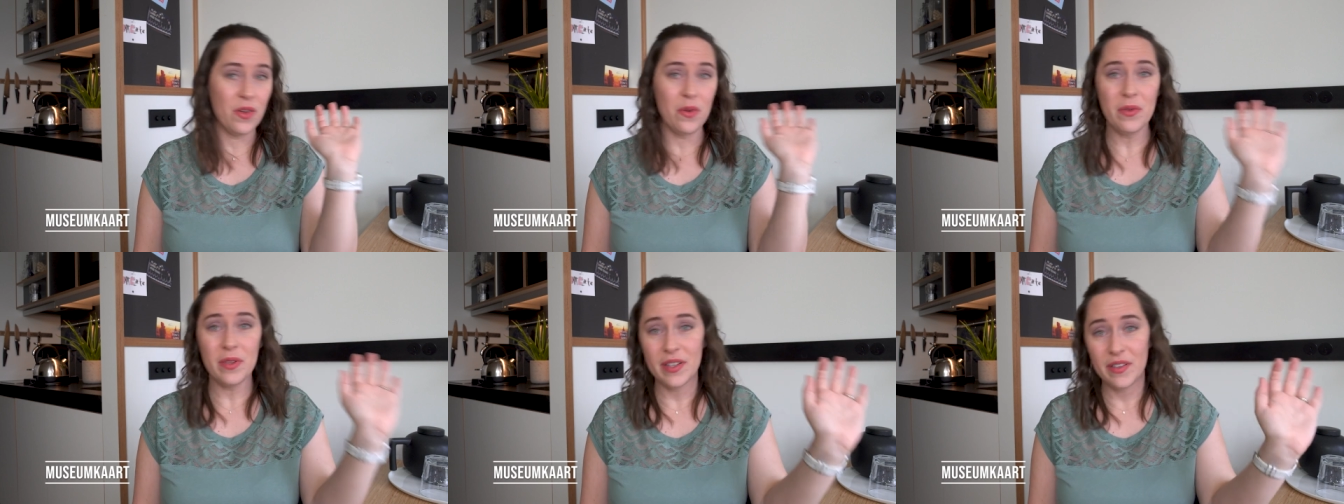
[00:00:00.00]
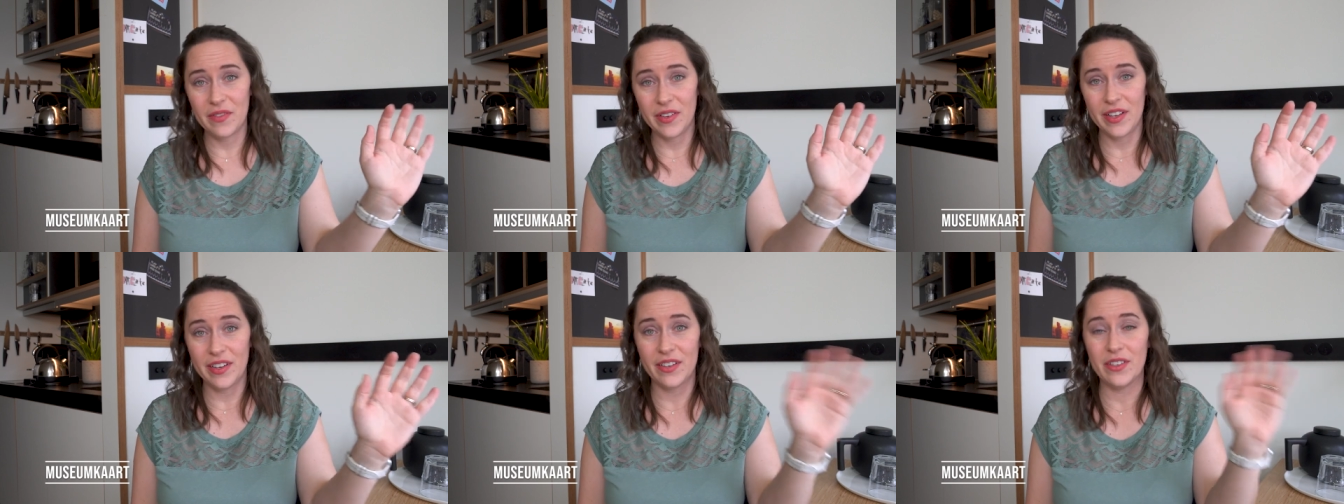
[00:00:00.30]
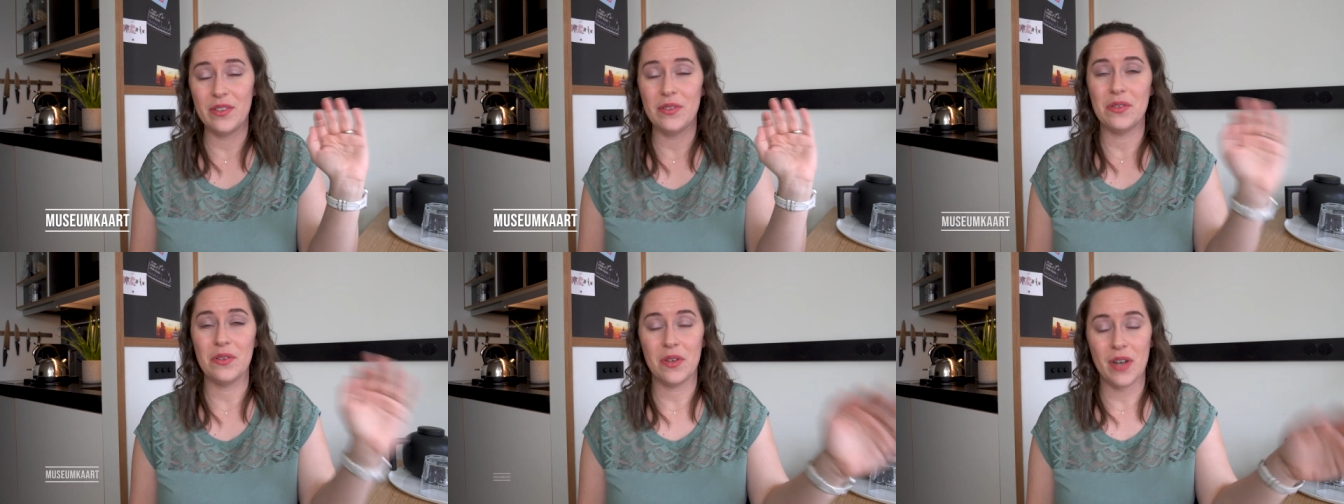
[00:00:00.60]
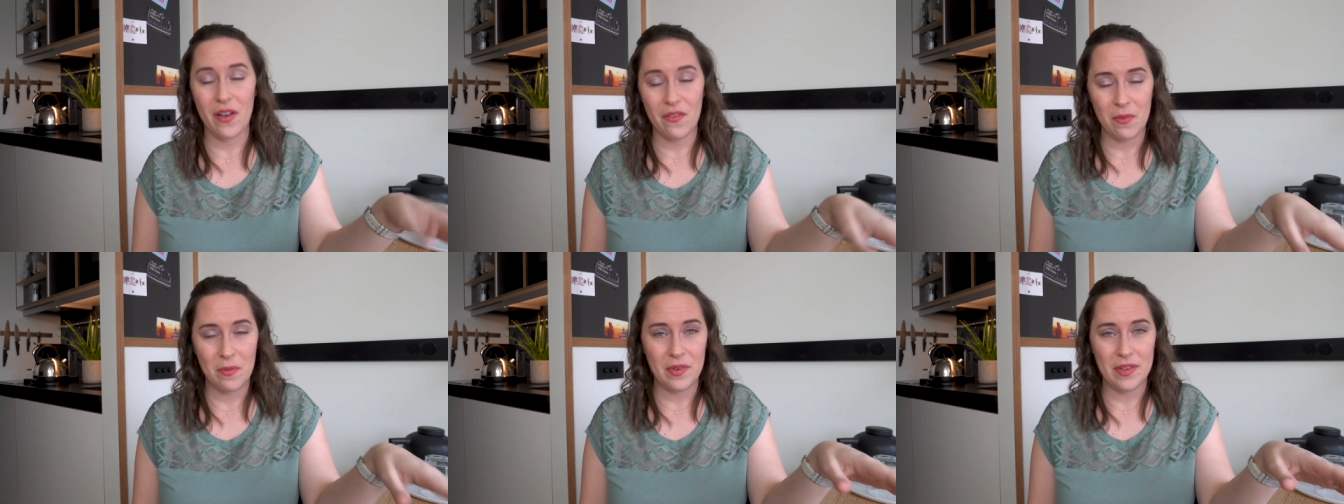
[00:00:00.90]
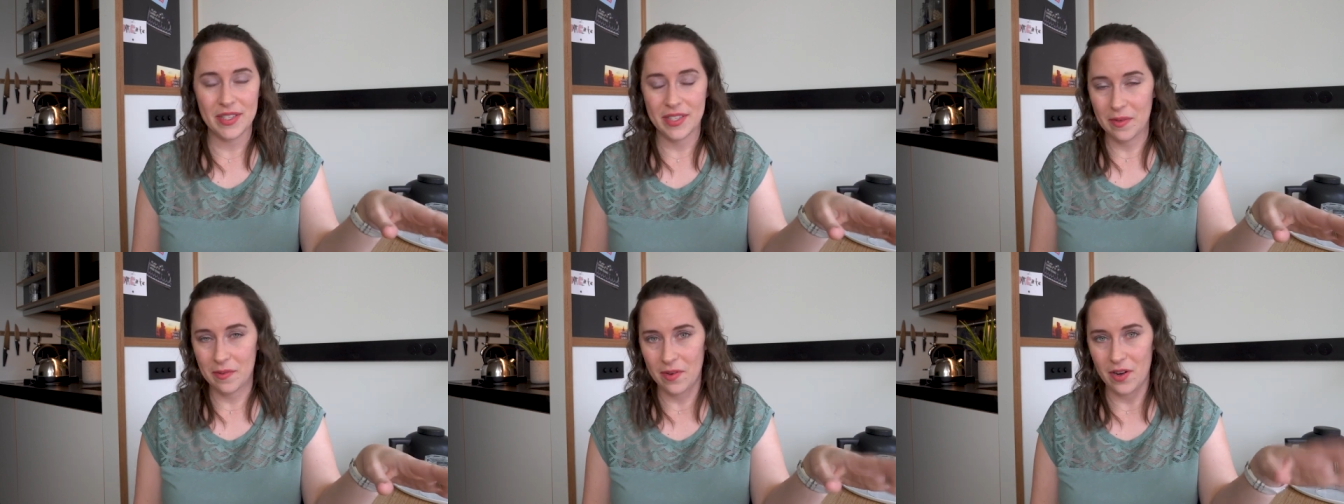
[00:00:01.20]
you live here and you don't have a
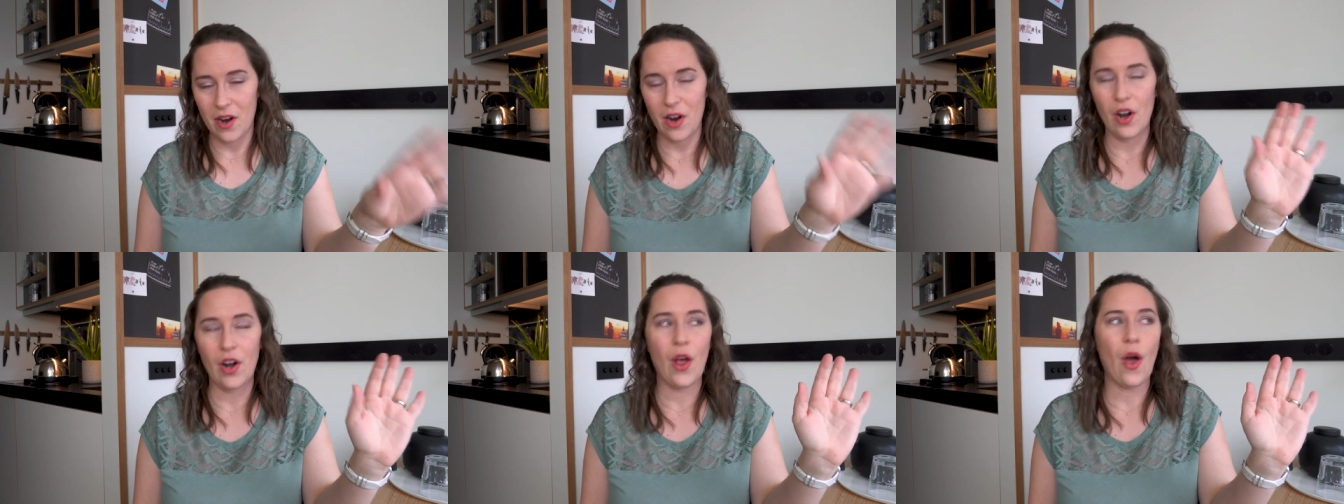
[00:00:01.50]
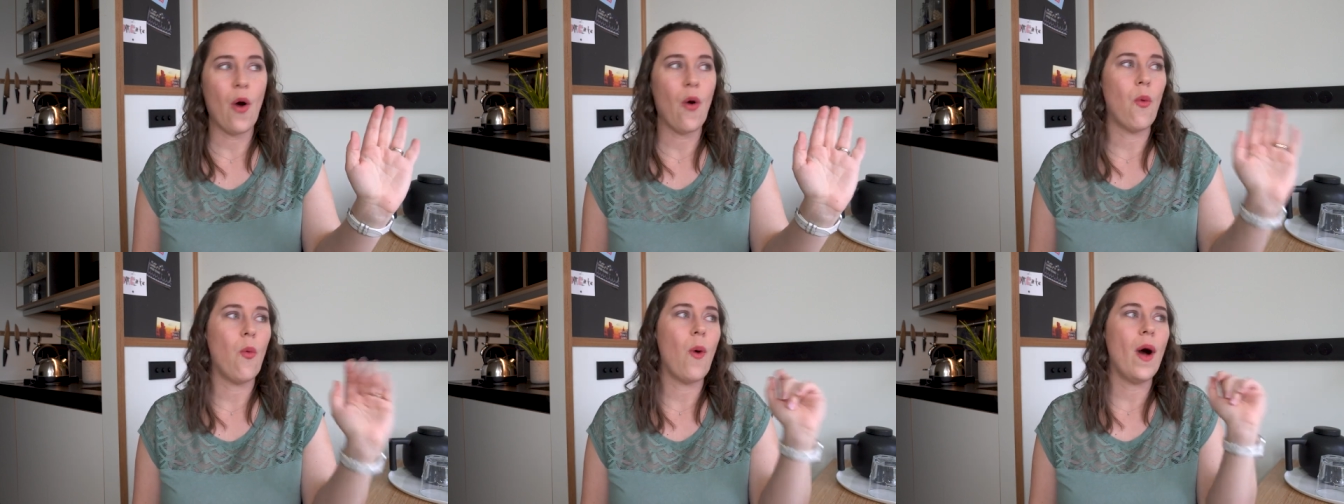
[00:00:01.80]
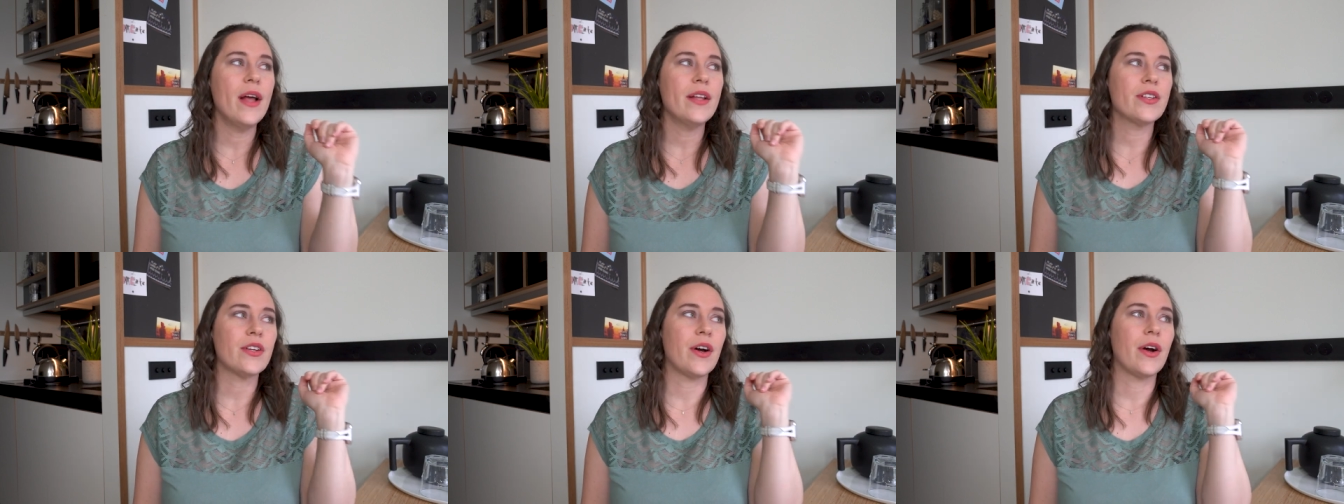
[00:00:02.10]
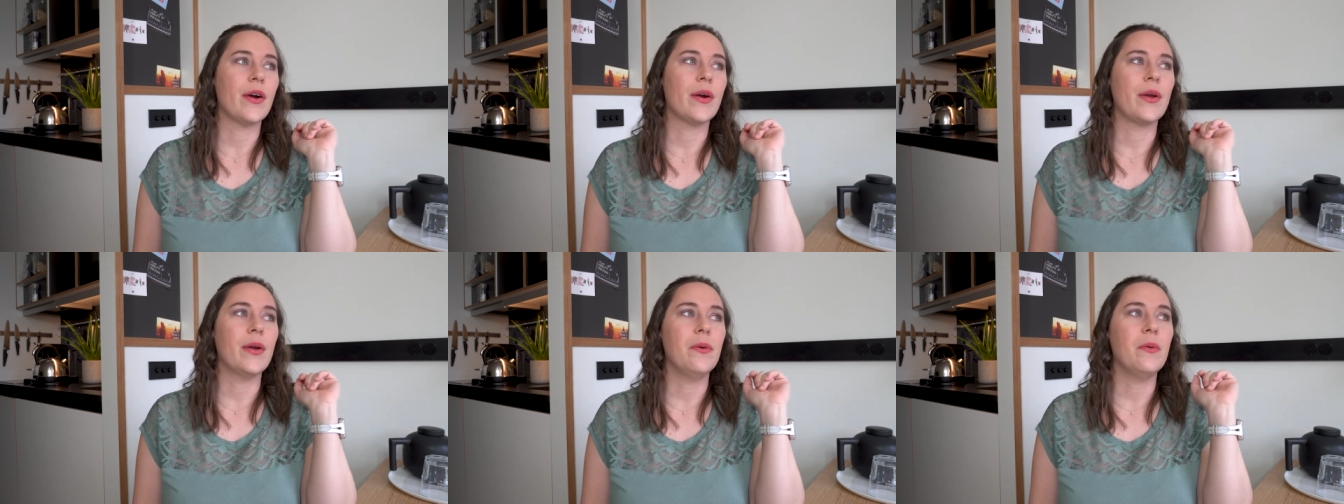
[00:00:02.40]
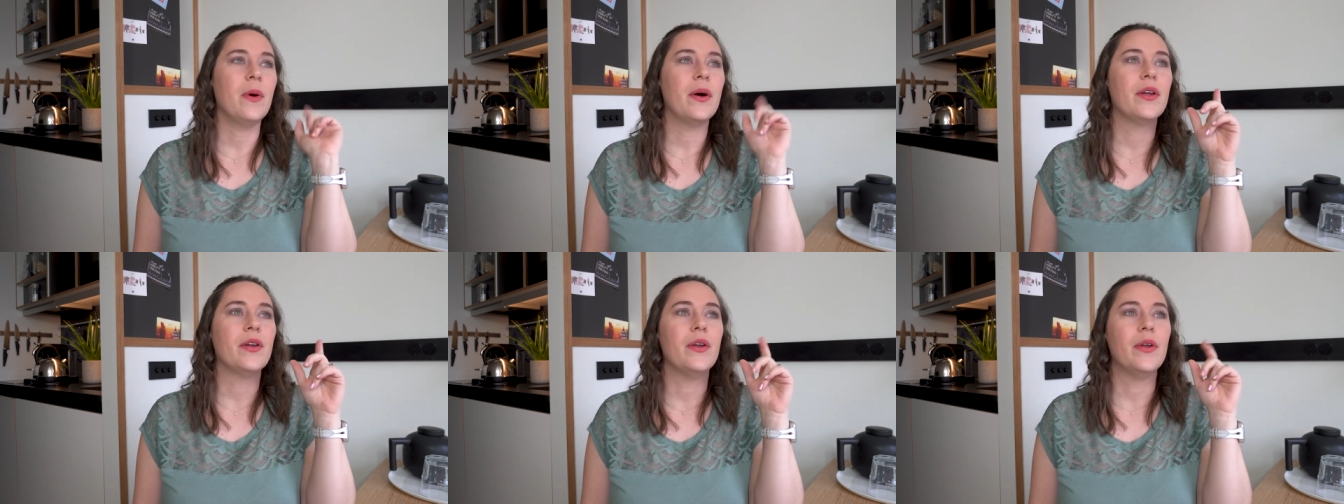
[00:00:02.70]
museum card, what are
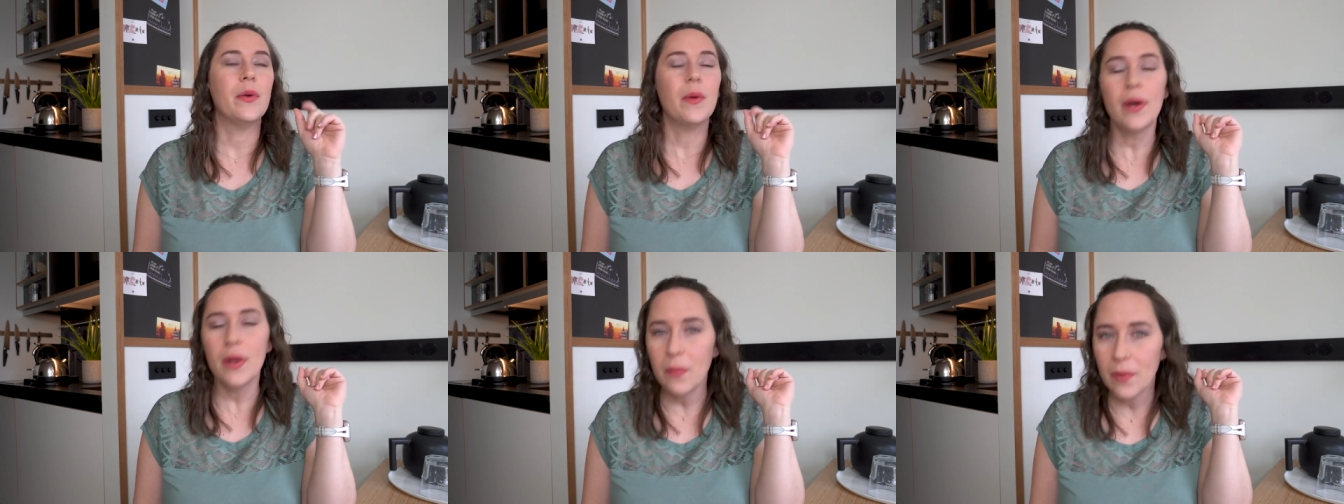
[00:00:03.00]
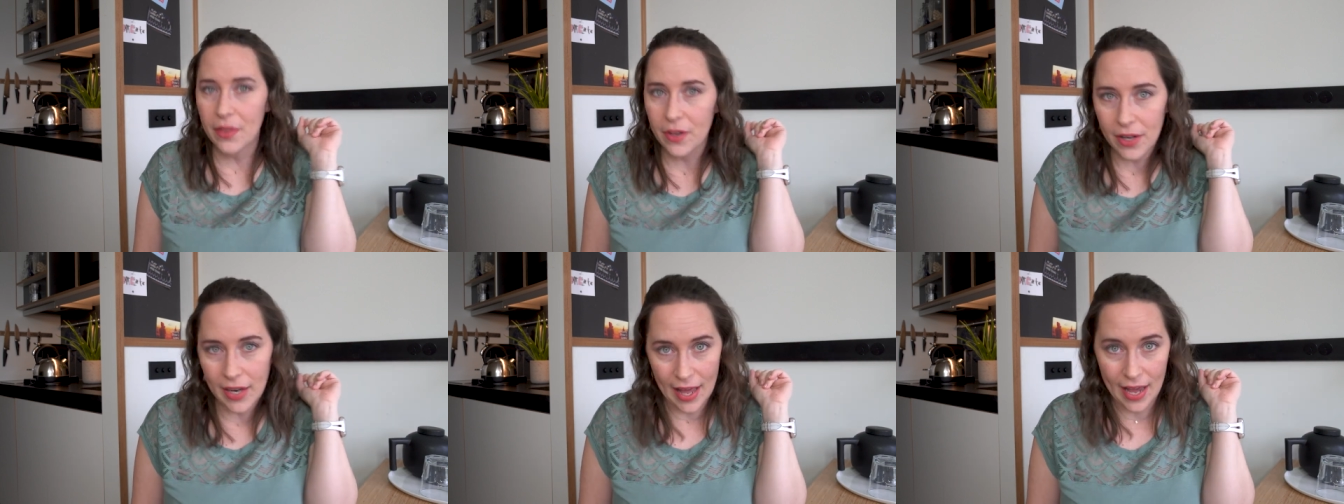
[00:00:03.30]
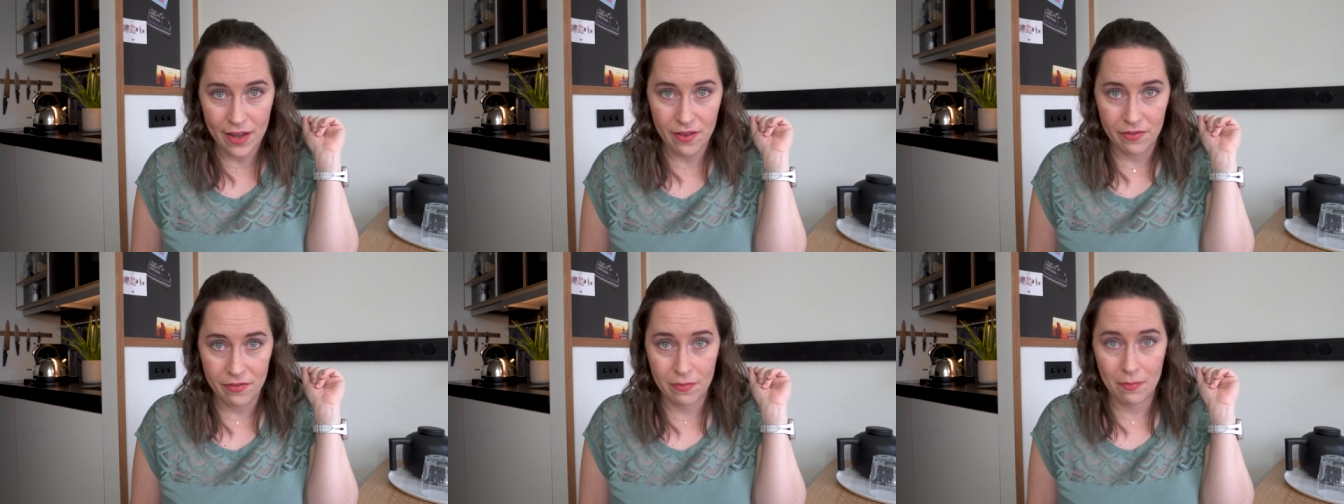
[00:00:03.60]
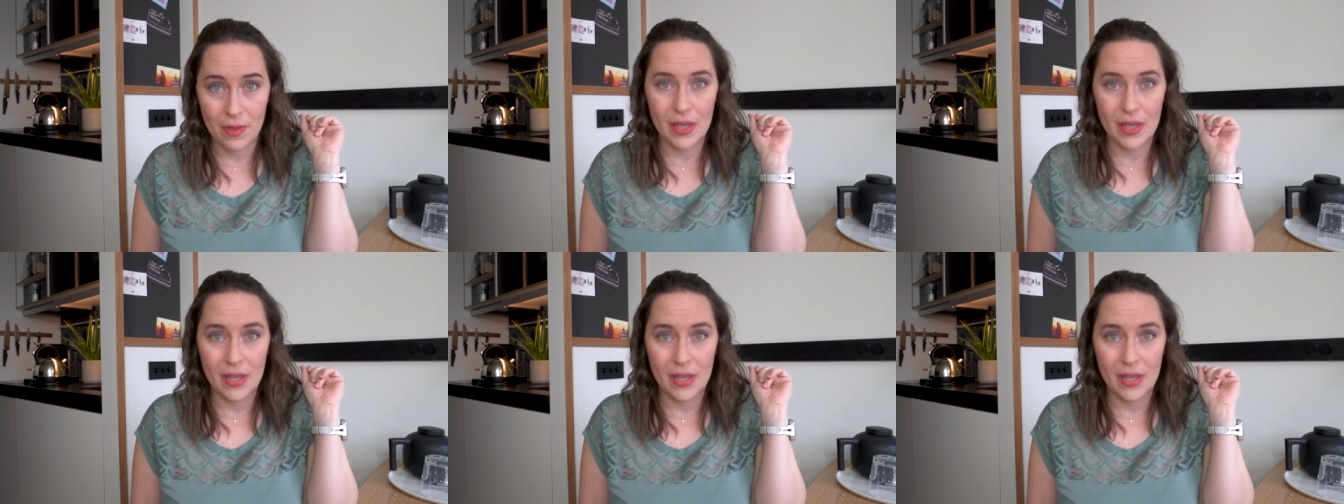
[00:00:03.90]
you doing with your life?